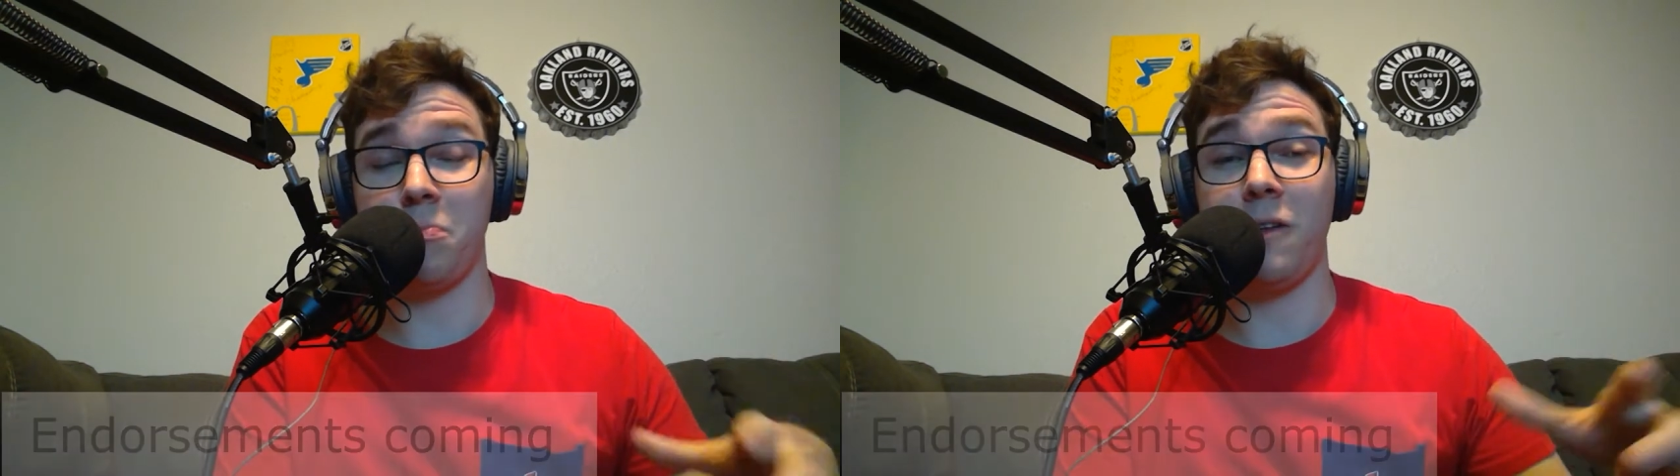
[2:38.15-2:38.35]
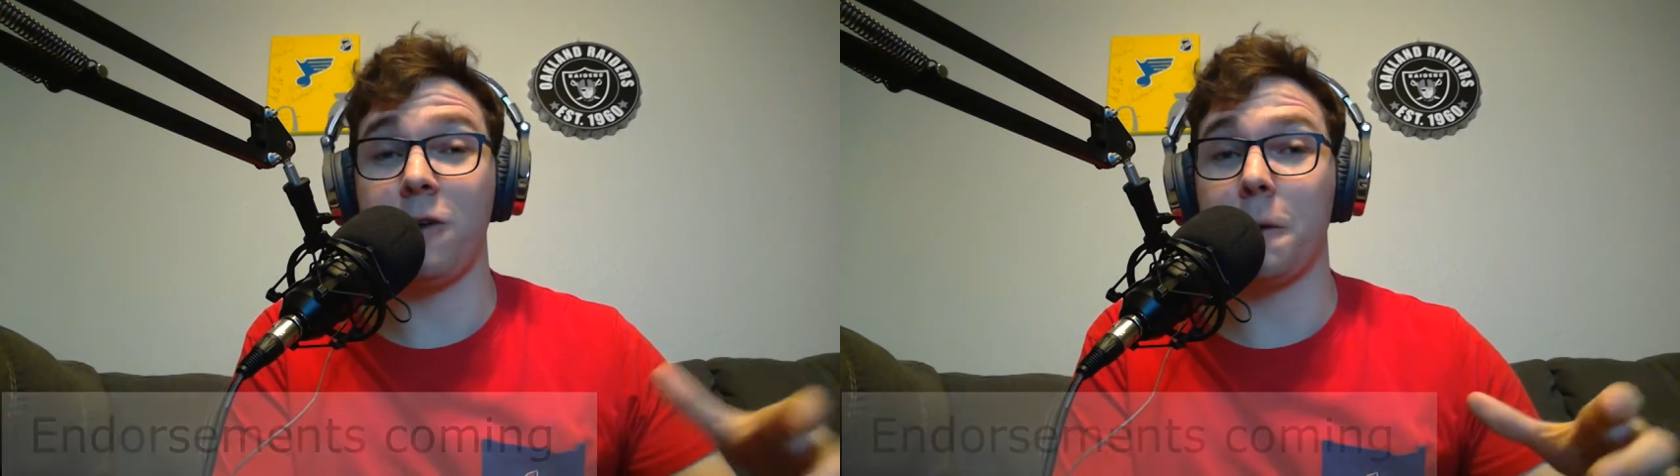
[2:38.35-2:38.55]

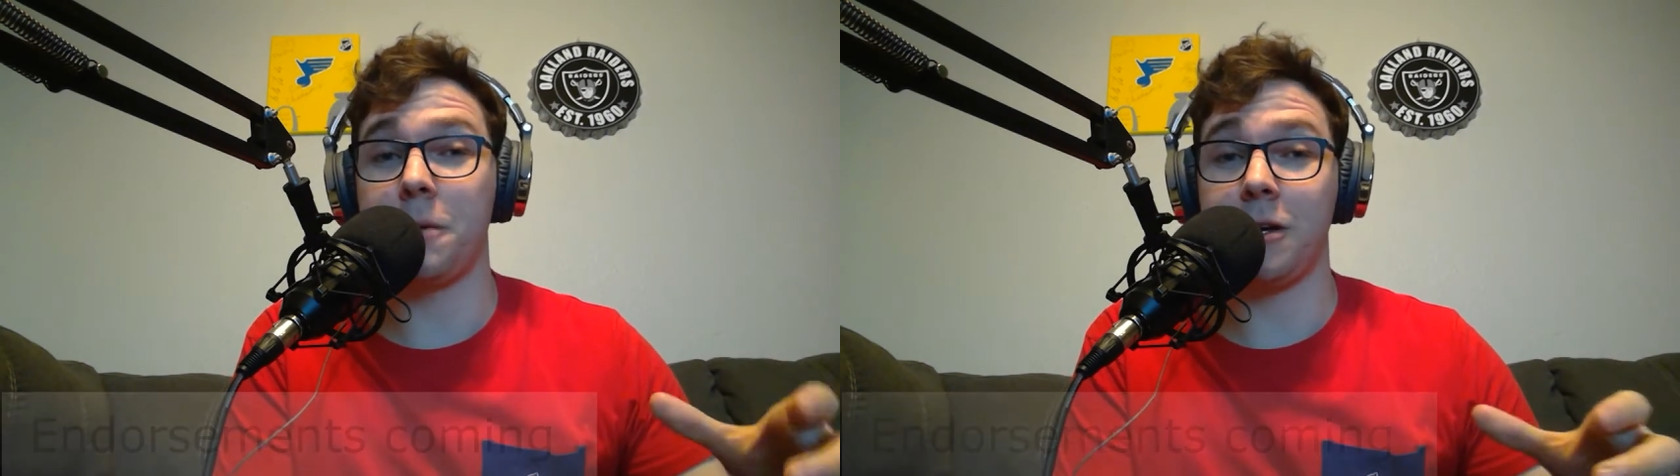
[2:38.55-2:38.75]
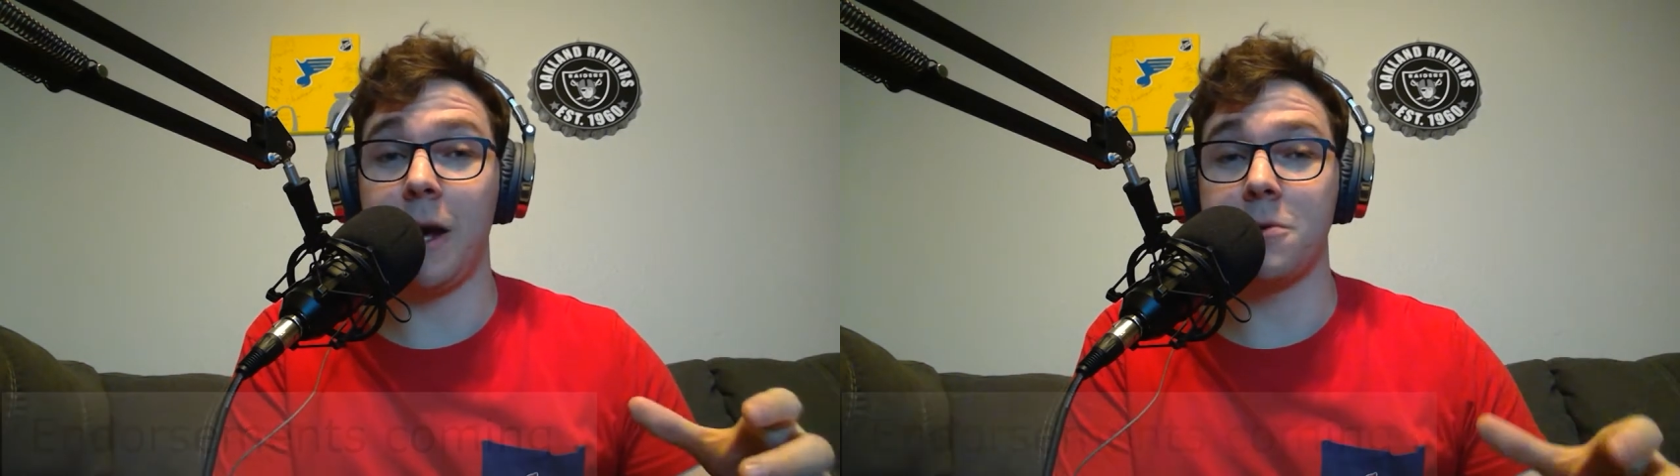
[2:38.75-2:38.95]

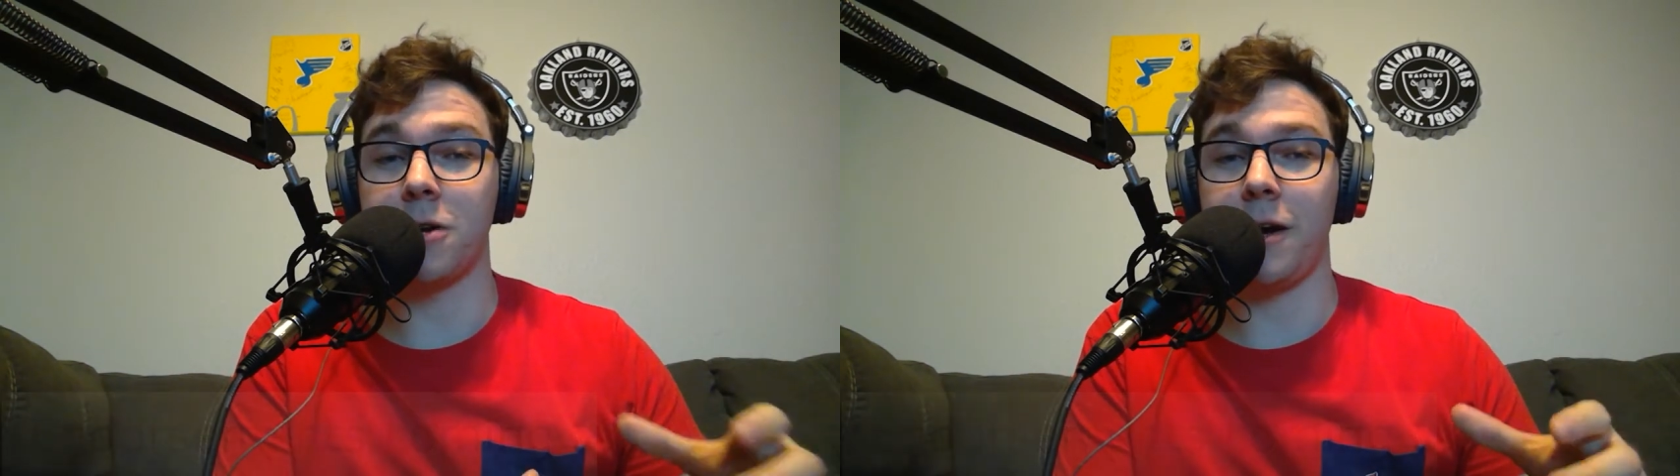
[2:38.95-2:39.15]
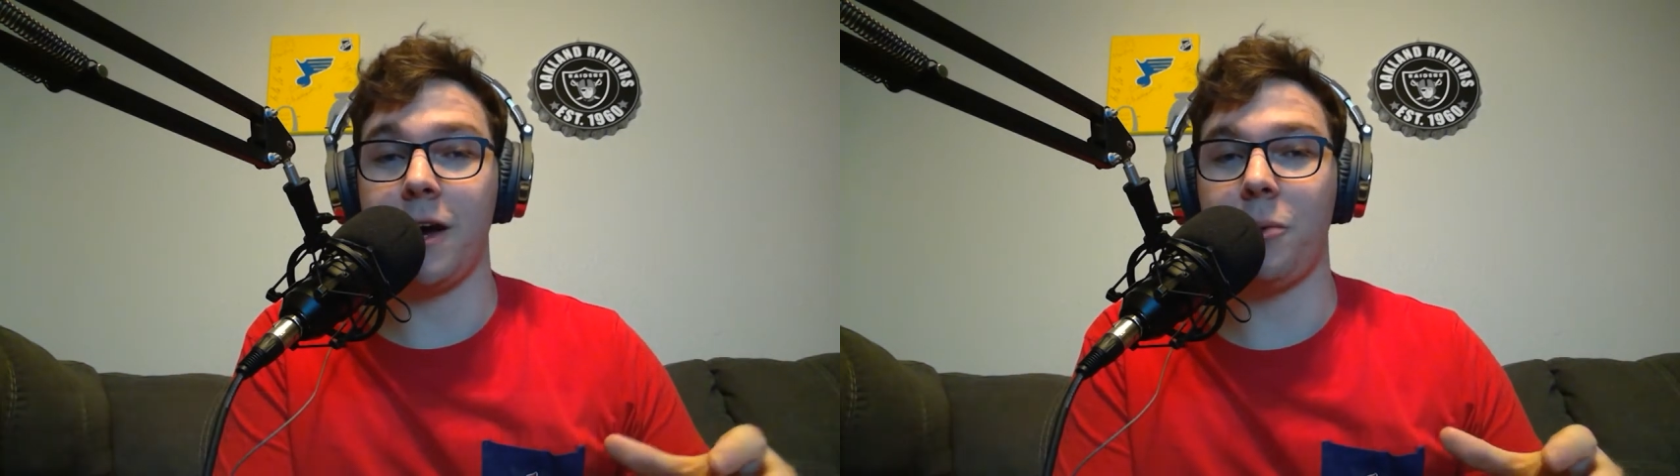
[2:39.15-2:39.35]
developing games
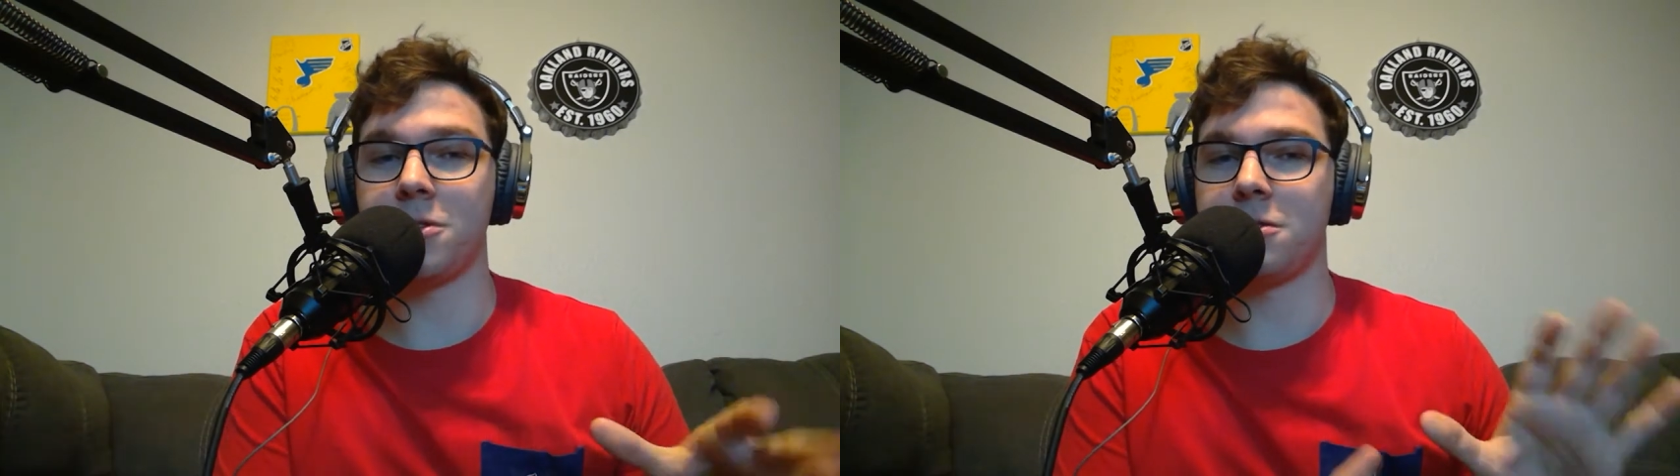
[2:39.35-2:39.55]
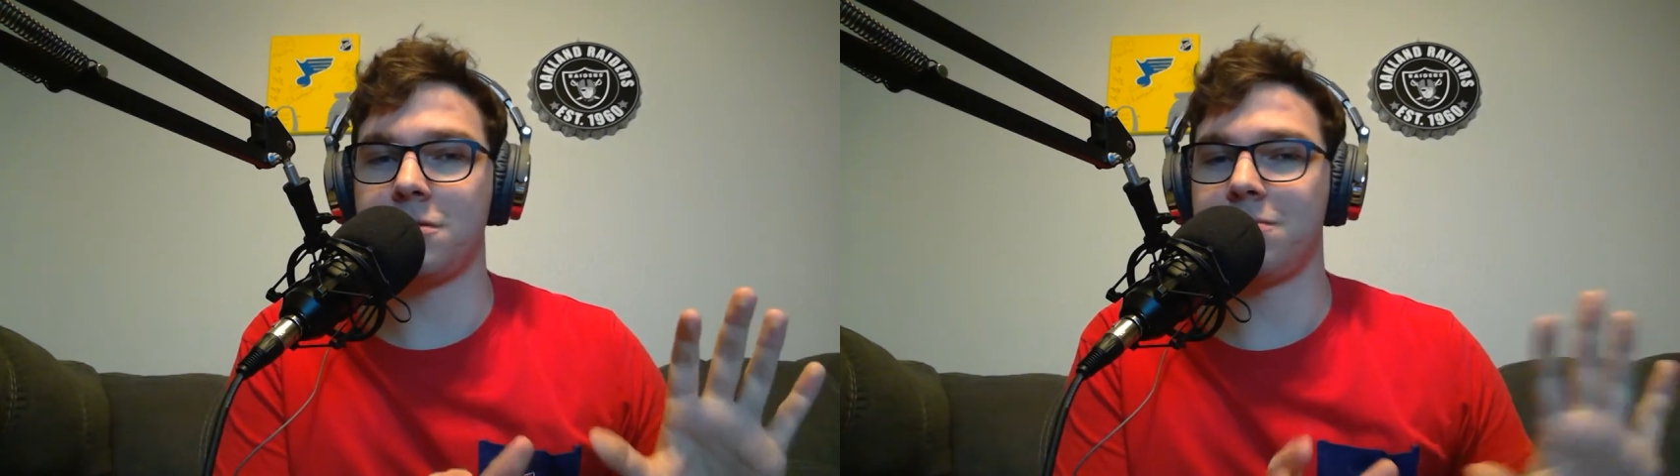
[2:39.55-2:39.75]
right now,
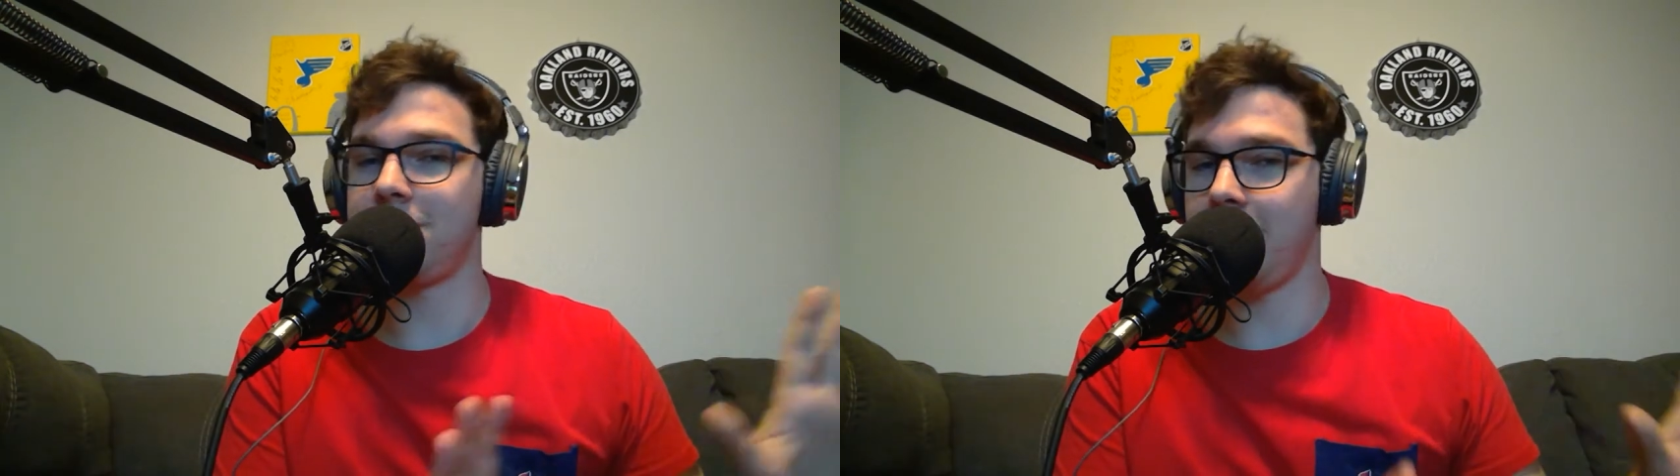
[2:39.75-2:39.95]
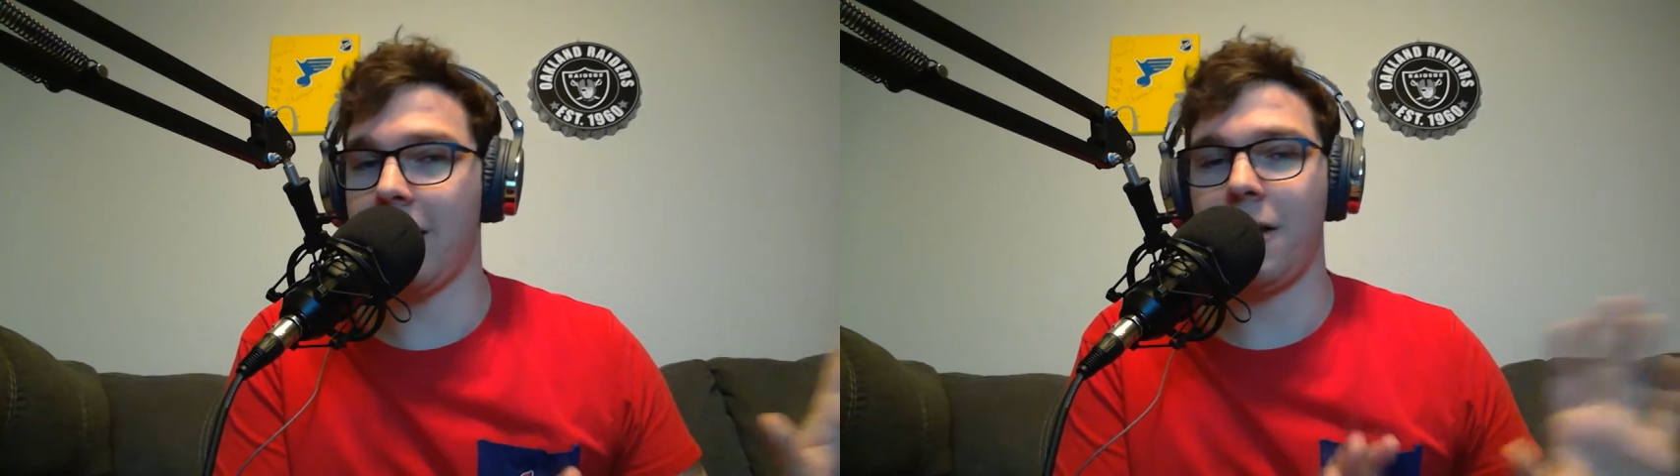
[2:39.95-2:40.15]
which is
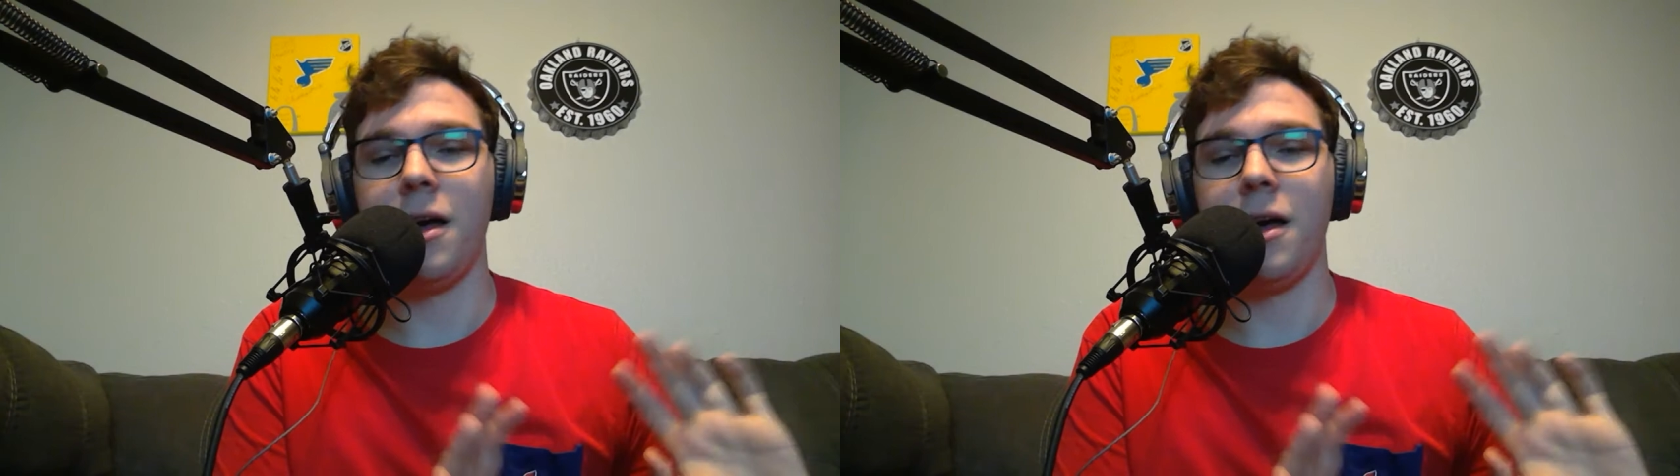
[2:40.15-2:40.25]
yeah.